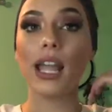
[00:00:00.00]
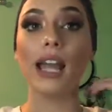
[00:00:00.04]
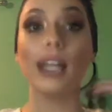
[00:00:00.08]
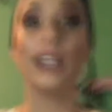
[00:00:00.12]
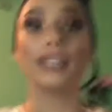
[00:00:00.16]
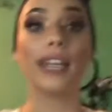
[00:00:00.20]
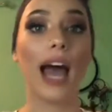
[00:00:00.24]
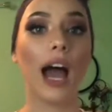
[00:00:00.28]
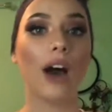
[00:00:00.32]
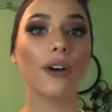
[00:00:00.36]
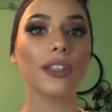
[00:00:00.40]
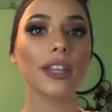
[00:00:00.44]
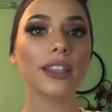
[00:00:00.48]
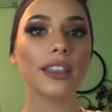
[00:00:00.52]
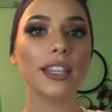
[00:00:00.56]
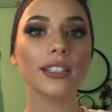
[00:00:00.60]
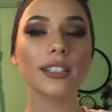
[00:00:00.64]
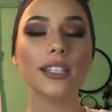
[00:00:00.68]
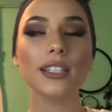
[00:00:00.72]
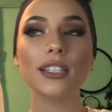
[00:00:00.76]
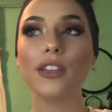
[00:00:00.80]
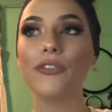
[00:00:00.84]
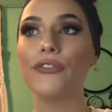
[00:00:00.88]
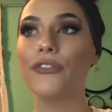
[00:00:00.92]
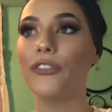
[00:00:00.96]
Now that this
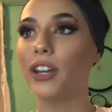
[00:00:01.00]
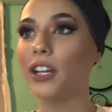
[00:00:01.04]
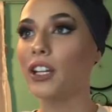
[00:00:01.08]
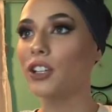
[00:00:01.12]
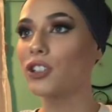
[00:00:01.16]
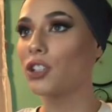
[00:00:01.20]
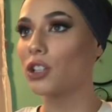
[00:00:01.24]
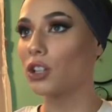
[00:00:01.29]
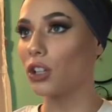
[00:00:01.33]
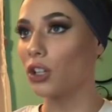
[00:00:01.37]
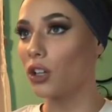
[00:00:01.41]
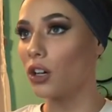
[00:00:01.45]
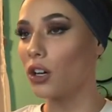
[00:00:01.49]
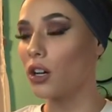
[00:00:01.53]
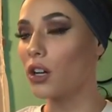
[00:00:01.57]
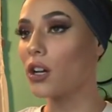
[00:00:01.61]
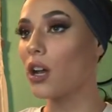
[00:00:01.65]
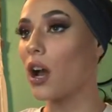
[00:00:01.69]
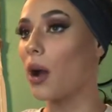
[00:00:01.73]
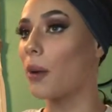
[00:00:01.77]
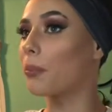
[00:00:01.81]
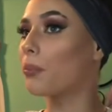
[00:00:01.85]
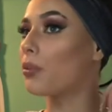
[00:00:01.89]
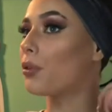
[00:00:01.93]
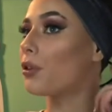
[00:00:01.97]
is the finished look,
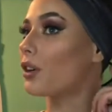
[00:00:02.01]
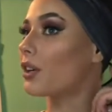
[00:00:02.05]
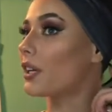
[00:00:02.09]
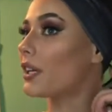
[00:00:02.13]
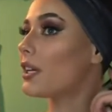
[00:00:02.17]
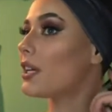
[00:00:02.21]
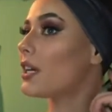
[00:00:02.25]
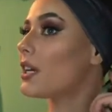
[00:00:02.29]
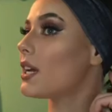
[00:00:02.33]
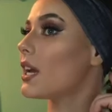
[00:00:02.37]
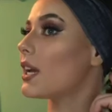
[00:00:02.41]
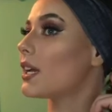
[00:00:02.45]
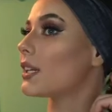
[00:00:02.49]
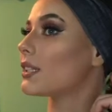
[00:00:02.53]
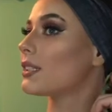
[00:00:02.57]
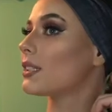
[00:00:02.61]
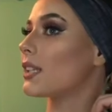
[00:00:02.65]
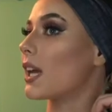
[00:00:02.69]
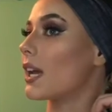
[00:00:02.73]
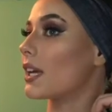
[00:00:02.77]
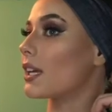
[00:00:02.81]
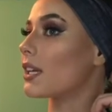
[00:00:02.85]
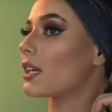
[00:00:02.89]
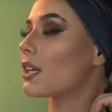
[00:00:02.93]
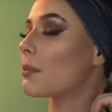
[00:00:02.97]
I'm pretty
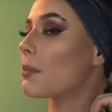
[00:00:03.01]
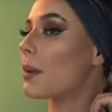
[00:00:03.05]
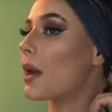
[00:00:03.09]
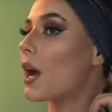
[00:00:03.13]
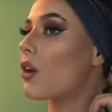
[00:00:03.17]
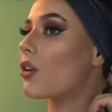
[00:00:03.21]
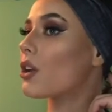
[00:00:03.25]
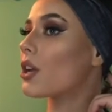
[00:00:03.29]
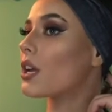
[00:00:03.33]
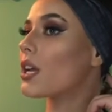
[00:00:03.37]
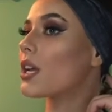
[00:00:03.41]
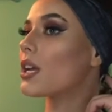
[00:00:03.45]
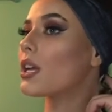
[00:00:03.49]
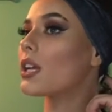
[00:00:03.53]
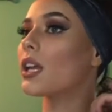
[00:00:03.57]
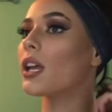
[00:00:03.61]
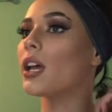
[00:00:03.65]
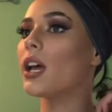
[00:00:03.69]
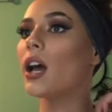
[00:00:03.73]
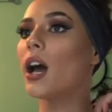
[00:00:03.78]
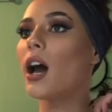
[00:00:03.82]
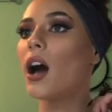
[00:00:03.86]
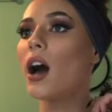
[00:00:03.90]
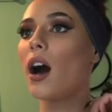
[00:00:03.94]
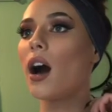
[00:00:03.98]
excited about it.
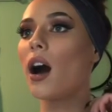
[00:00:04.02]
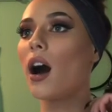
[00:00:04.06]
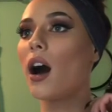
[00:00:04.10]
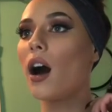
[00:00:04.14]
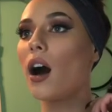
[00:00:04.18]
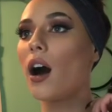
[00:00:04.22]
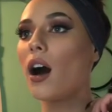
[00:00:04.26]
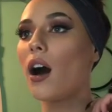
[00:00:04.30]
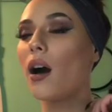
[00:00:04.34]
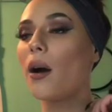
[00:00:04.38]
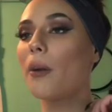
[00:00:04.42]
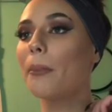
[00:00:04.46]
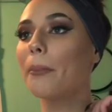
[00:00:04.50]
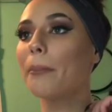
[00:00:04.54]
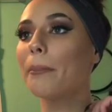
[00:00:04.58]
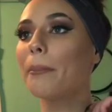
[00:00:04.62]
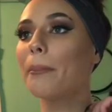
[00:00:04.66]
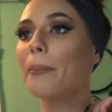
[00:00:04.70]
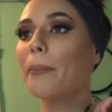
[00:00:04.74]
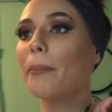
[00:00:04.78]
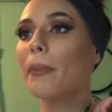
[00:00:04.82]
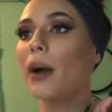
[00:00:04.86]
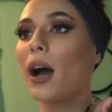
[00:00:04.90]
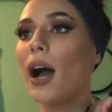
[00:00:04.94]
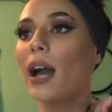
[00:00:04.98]

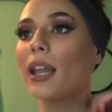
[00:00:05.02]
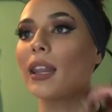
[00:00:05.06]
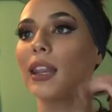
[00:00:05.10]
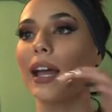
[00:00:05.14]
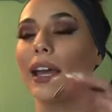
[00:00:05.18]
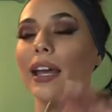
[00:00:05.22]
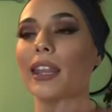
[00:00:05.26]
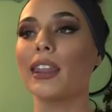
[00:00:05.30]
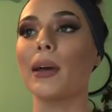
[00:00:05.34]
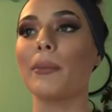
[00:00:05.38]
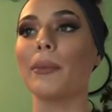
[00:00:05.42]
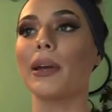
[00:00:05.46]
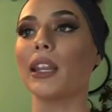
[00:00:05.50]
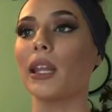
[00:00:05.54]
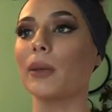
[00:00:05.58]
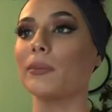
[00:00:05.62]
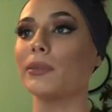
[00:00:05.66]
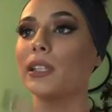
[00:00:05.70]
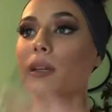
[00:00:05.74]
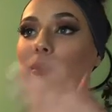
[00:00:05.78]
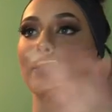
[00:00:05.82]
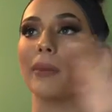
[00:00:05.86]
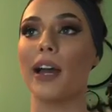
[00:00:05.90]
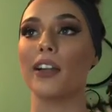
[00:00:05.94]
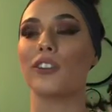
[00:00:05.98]
I like that my
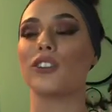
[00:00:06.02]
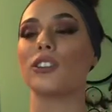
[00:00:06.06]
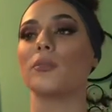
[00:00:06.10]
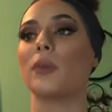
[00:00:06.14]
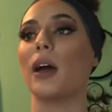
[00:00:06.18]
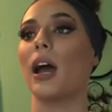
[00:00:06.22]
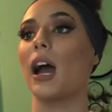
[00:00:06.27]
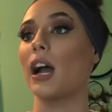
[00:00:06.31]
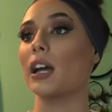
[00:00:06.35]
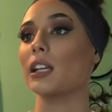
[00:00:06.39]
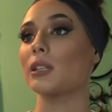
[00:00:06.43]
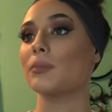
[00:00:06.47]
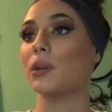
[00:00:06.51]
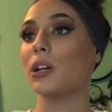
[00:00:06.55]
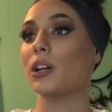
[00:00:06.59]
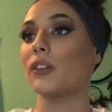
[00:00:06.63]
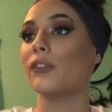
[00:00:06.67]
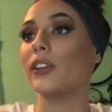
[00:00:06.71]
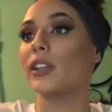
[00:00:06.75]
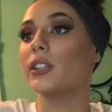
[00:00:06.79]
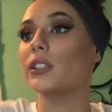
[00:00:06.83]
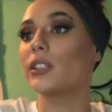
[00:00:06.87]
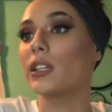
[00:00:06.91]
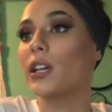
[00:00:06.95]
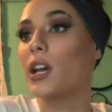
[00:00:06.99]
lipstick matches my eyes
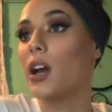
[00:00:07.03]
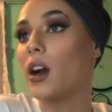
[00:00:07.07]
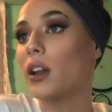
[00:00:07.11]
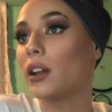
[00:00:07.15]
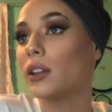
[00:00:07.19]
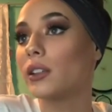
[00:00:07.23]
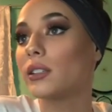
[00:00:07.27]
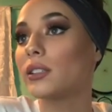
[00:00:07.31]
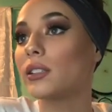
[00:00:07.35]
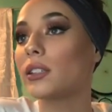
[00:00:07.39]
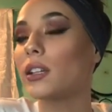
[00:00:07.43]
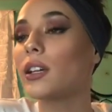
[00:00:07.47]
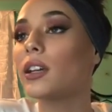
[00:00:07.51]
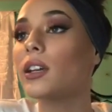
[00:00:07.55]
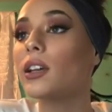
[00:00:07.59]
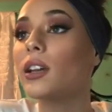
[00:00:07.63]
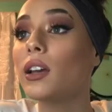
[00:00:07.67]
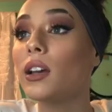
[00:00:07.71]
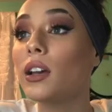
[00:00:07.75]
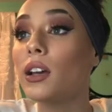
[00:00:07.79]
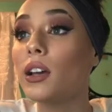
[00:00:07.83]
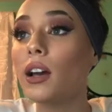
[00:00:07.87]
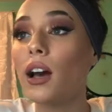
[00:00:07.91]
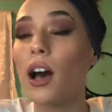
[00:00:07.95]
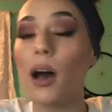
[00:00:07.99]
perfectly, honestly.
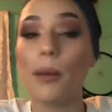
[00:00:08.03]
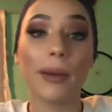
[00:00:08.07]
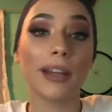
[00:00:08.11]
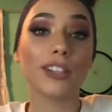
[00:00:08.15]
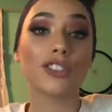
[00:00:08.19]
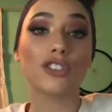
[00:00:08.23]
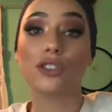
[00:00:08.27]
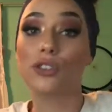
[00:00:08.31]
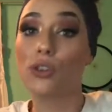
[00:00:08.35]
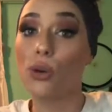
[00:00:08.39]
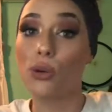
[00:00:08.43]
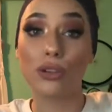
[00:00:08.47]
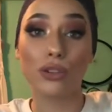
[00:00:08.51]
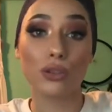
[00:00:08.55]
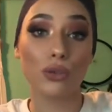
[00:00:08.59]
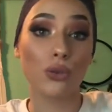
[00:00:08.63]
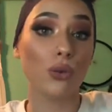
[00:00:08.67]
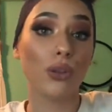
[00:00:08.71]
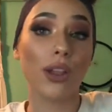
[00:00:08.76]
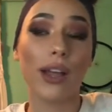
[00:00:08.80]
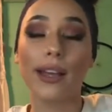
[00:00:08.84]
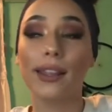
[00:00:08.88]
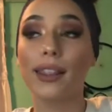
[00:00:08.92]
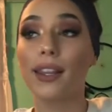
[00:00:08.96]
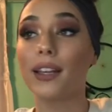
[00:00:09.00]
I might just go to
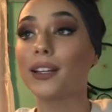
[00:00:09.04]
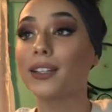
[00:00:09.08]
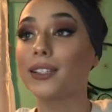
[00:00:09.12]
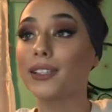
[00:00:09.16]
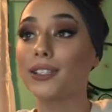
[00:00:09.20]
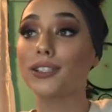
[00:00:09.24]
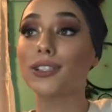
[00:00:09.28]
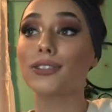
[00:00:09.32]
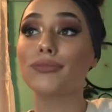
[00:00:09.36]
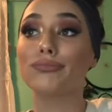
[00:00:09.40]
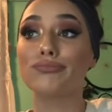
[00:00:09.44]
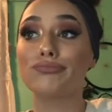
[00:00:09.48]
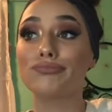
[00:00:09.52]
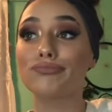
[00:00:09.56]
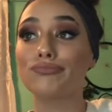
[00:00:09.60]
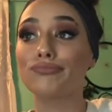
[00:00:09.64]
school like this.